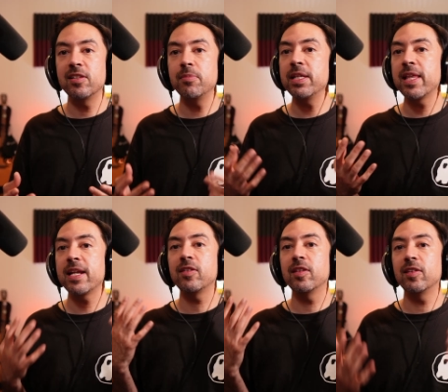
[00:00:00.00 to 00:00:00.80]
me, that
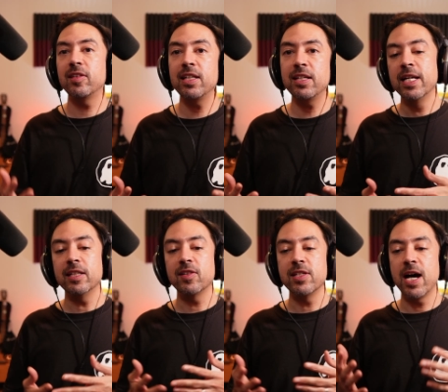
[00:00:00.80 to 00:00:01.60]
is the seed.
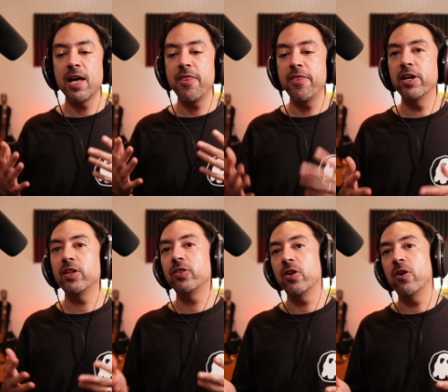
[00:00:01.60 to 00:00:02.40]
It's not the
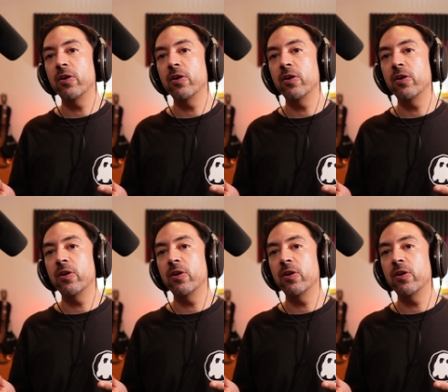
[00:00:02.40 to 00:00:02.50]
song.